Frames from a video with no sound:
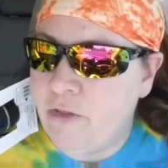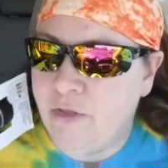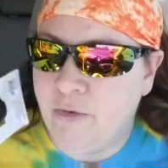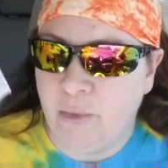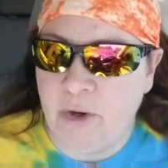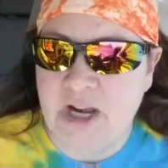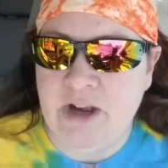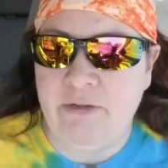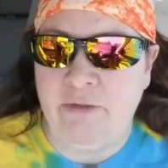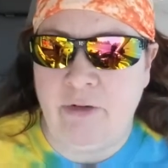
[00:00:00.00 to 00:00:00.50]

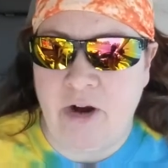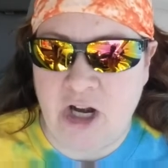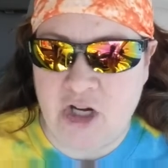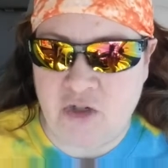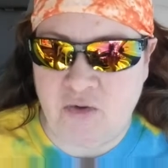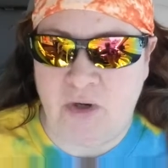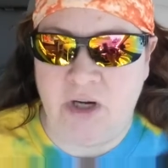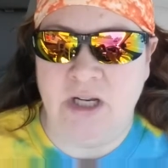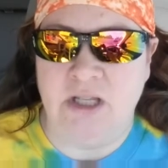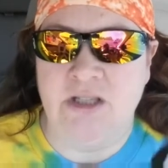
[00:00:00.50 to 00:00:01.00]
three
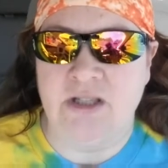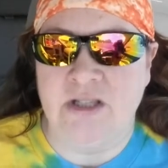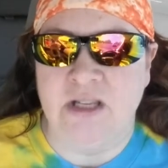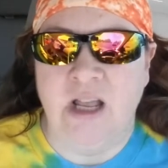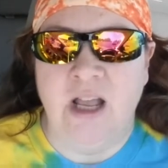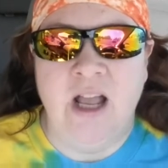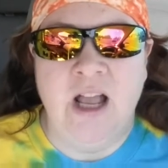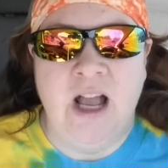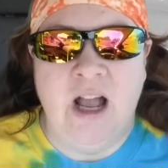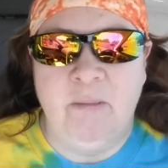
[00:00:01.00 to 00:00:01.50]
fresh ones
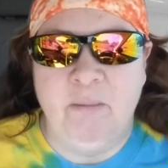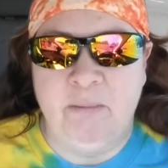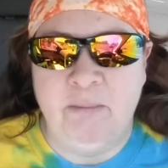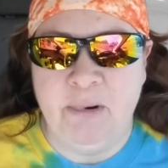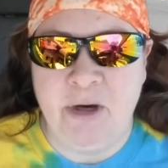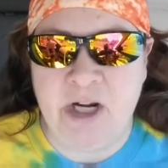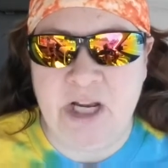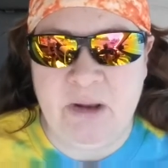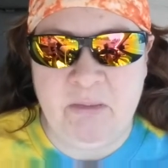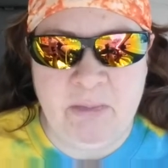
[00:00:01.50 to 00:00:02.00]
I'm
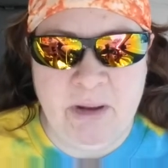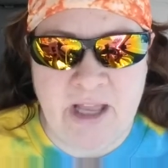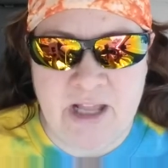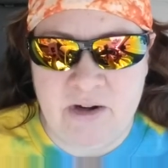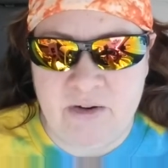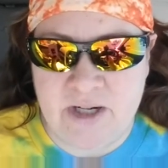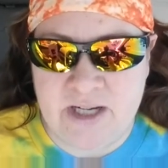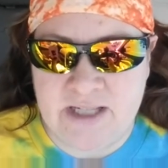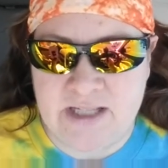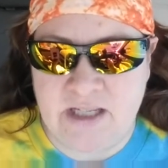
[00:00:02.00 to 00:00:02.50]
putting
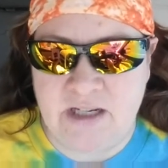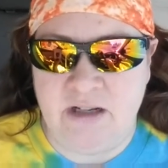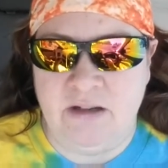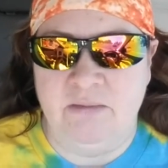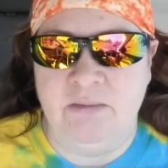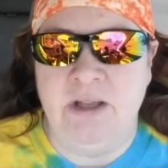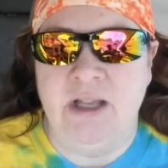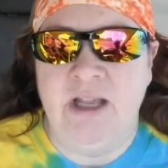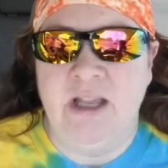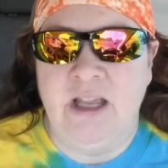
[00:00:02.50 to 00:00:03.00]
batteries in
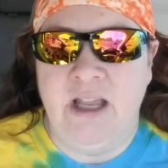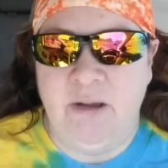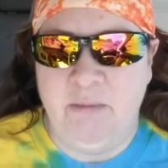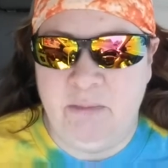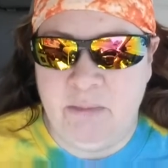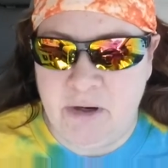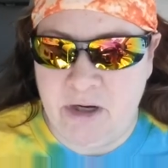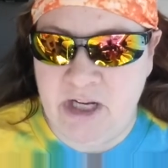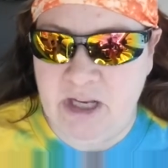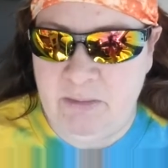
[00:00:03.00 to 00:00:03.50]
them
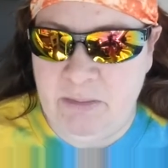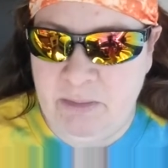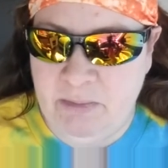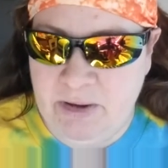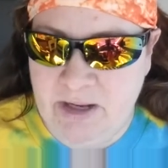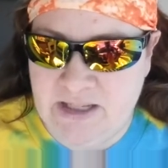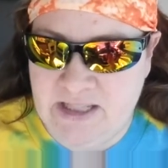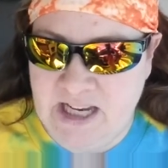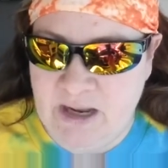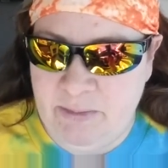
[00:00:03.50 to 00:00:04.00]
and putting them
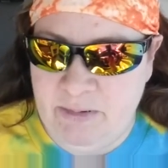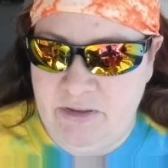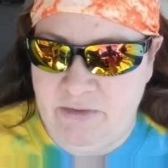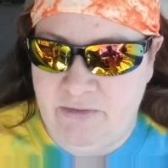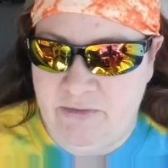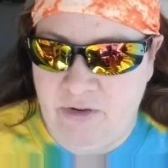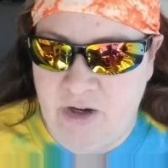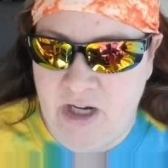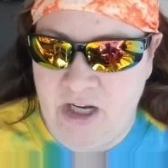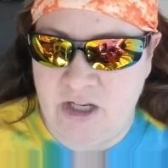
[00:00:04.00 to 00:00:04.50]
up on top of the
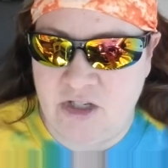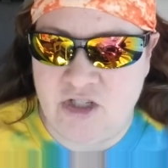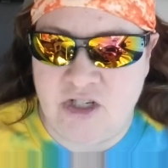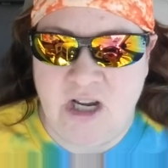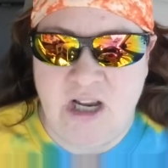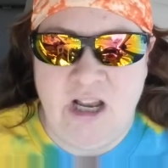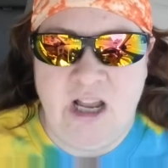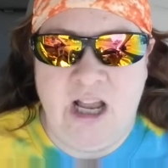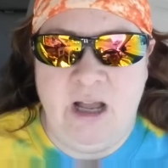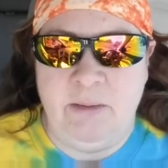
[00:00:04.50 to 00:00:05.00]
fridge.
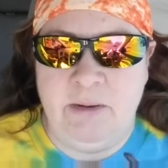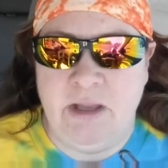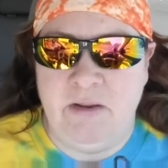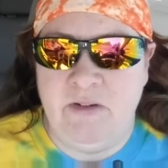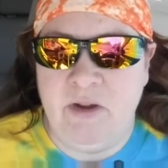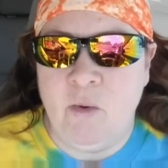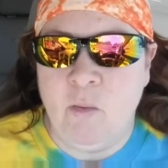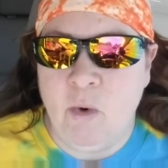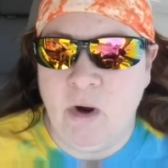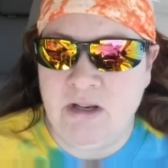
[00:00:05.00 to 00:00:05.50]
I'm
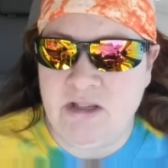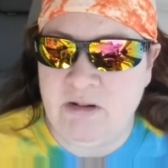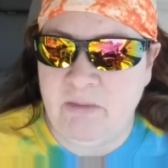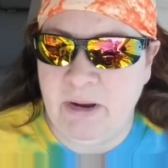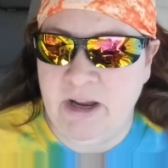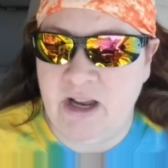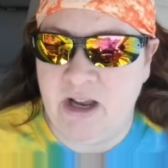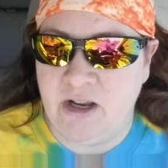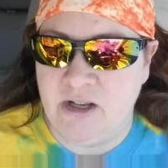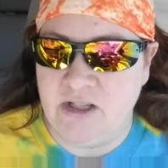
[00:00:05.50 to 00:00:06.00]
giving one to
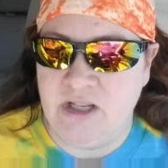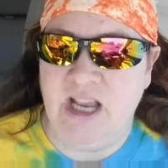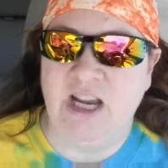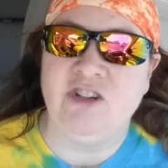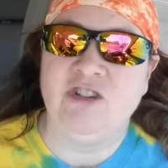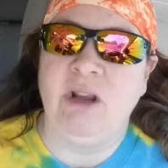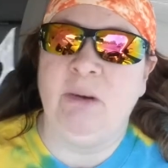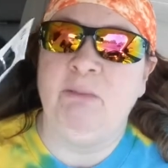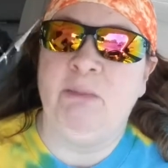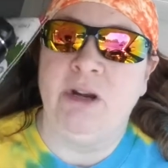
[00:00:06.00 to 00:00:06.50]
my husband.
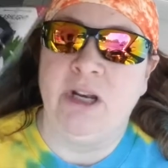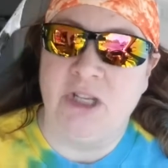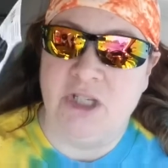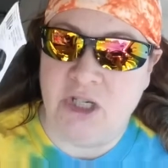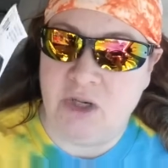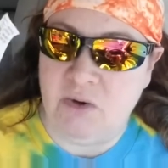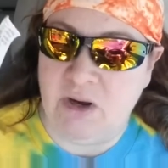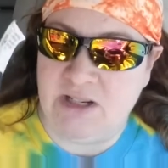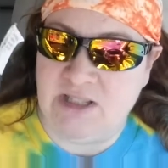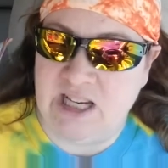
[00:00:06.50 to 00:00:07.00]
Actually, I'm putting
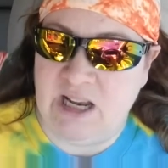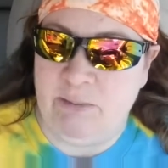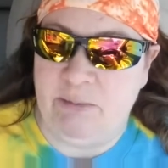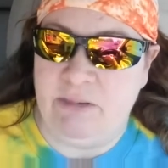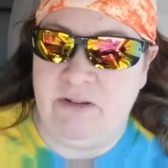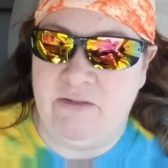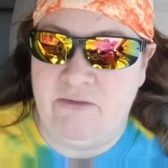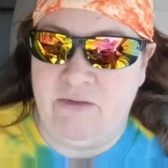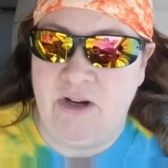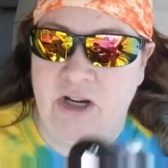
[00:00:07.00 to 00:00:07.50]
two on top
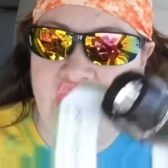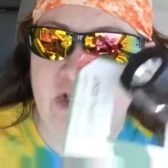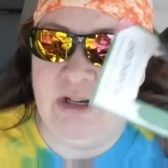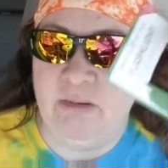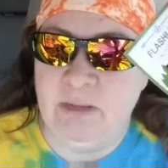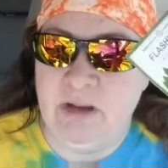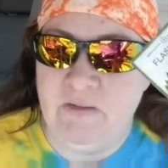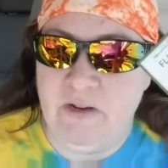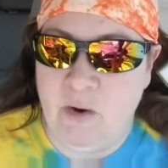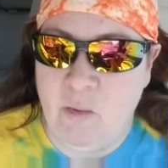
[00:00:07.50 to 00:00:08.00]
of the fridge.
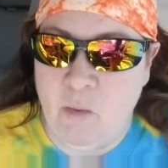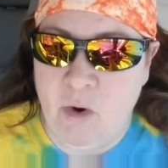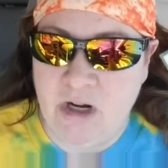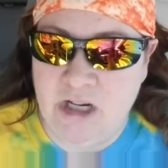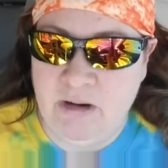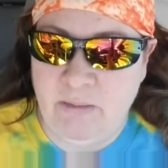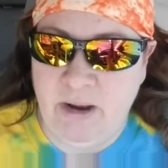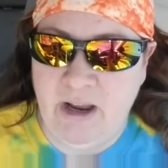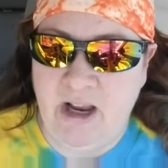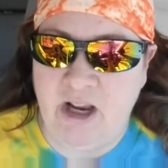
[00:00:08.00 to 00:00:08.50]
I'm giving
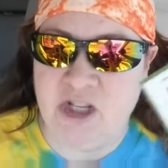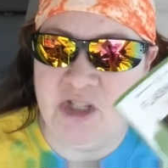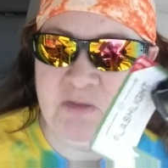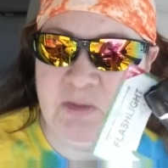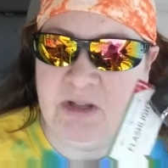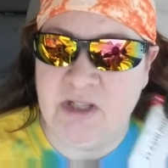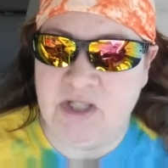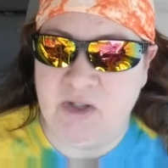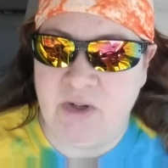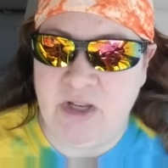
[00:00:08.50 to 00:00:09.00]
one to my
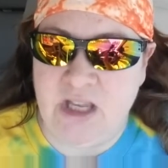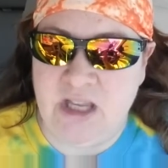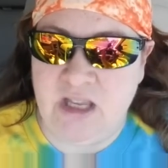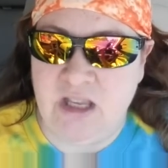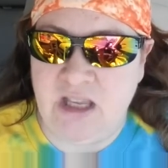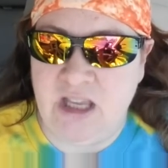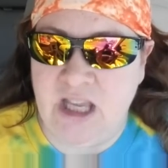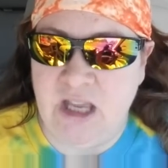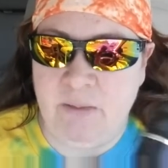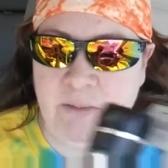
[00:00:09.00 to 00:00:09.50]
husband so he
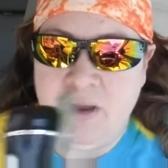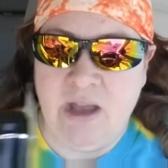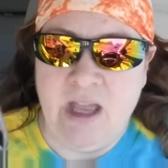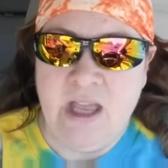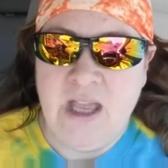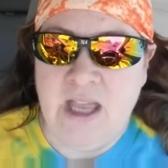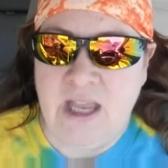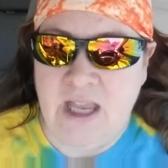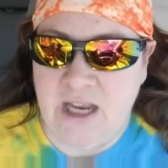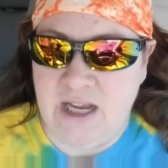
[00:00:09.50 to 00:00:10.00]
can keep
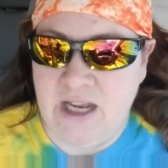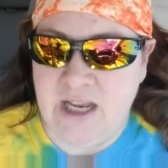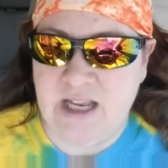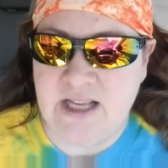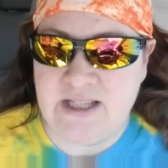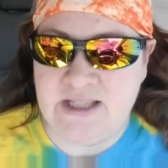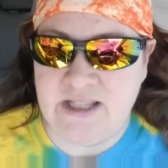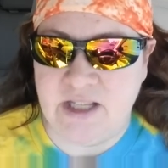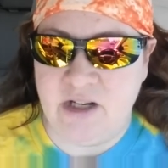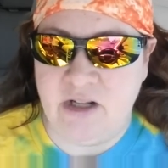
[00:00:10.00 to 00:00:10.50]
in
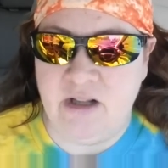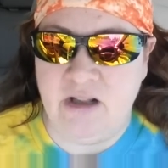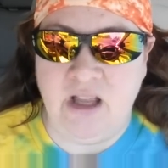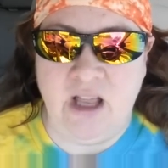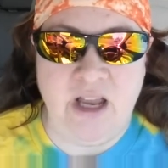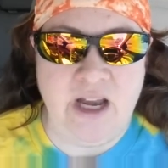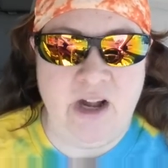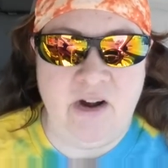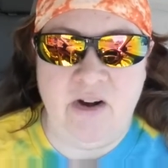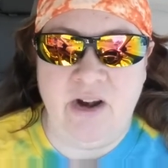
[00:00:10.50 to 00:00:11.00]
his little
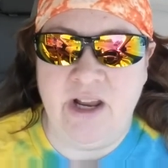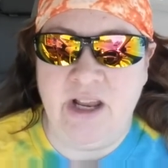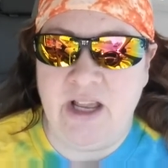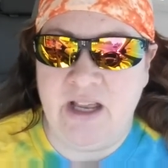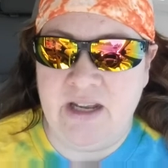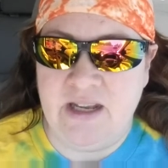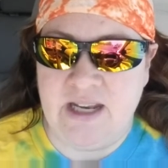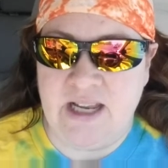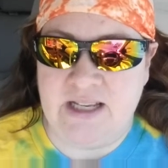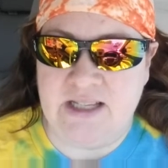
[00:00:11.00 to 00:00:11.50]

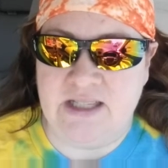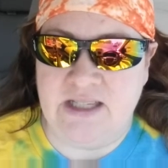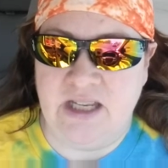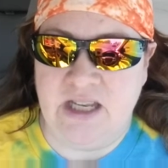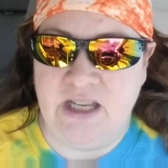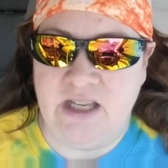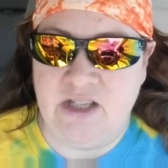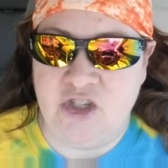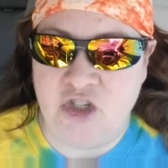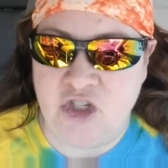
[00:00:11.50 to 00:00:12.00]
area next to
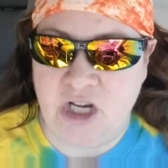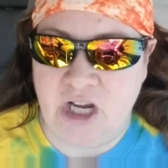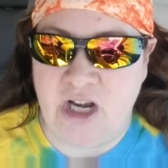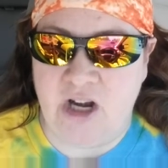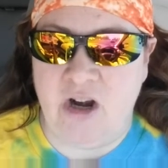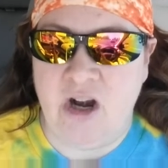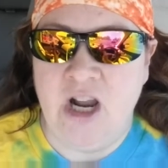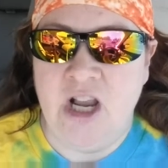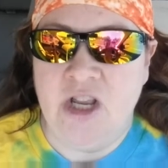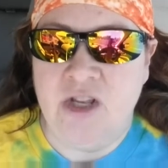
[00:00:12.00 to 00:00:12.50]
his
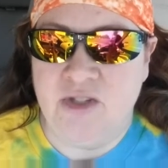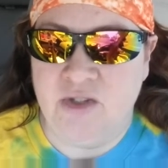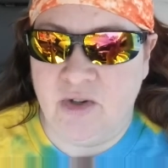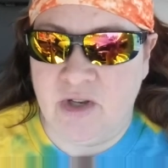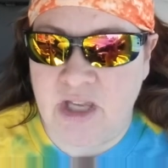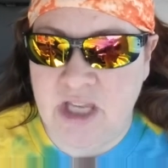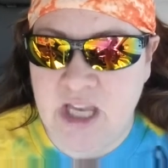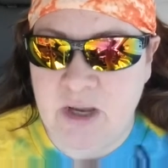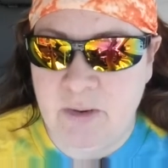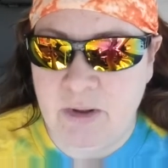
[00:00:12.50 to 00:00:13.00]
chair so
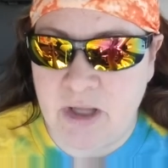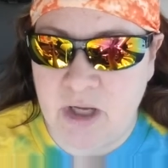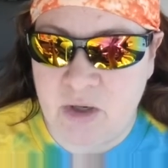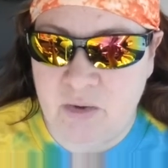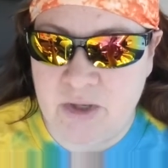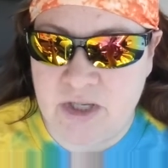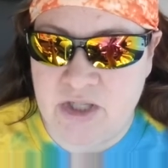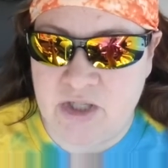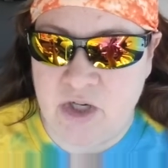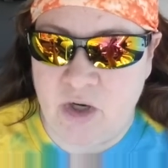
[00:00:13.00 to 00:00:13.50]
he will
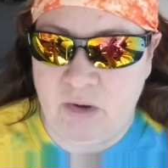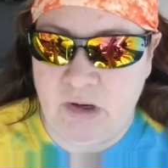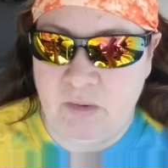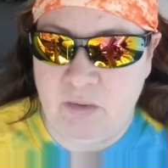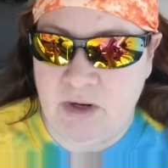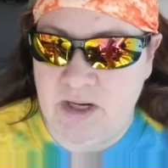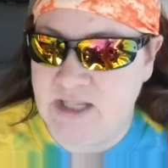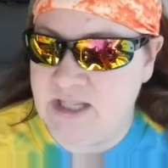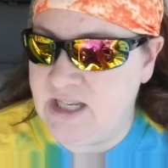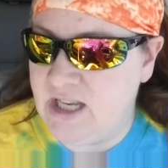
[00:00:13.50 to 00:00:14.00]
always know where
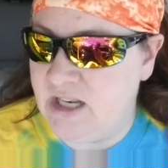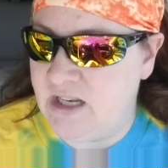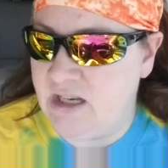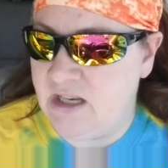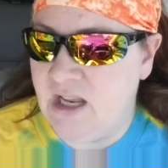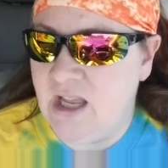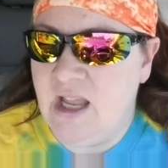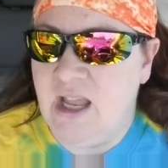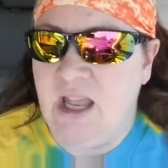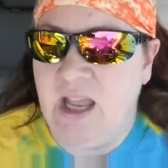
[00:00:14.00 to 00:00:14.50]
one's
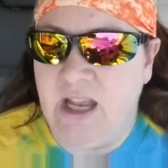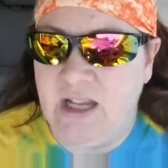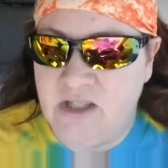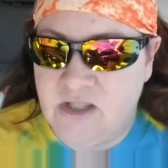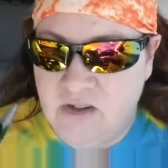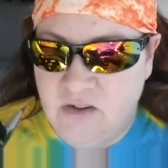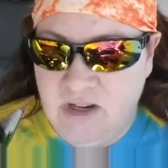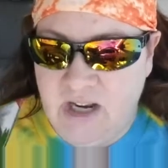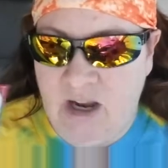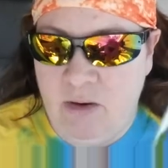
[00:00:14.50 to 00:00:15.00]
hidden.
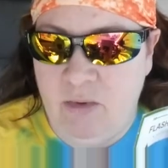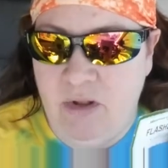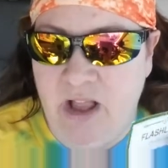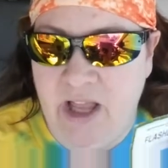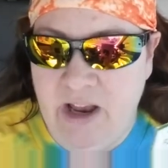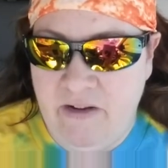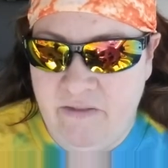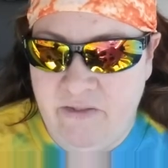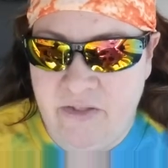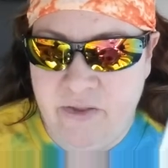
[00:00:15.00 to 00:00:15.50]
And so now we'll
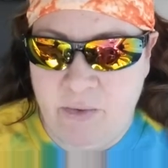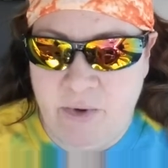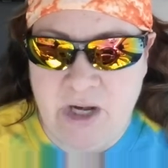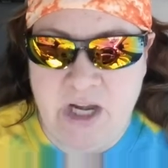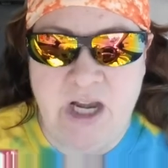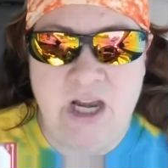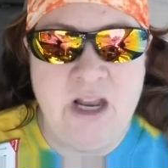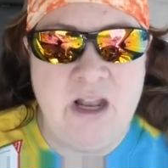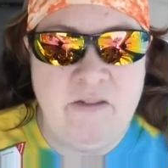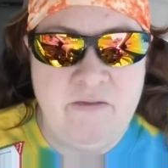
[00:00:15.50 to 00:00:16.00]
have
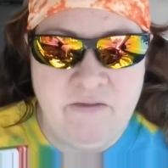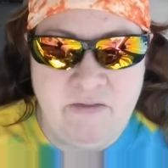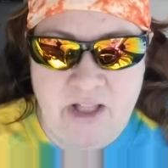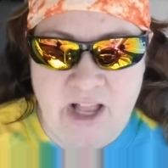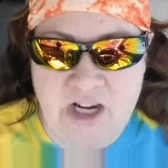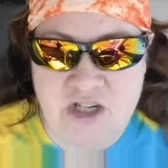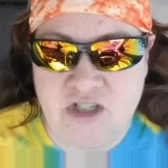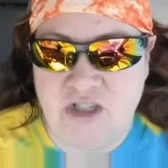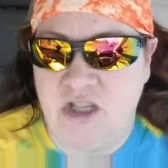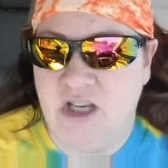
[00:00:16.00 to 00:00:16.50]
three
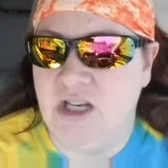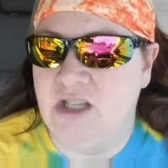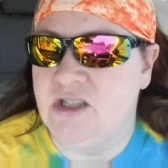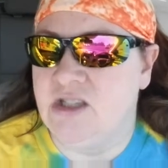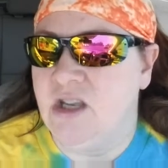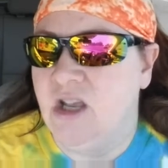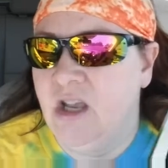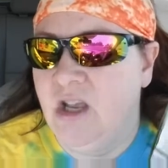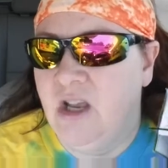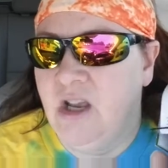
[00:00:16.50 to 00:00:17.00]

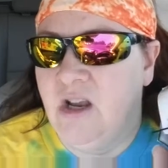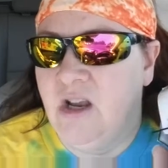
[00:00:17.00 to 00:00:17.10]
flashlights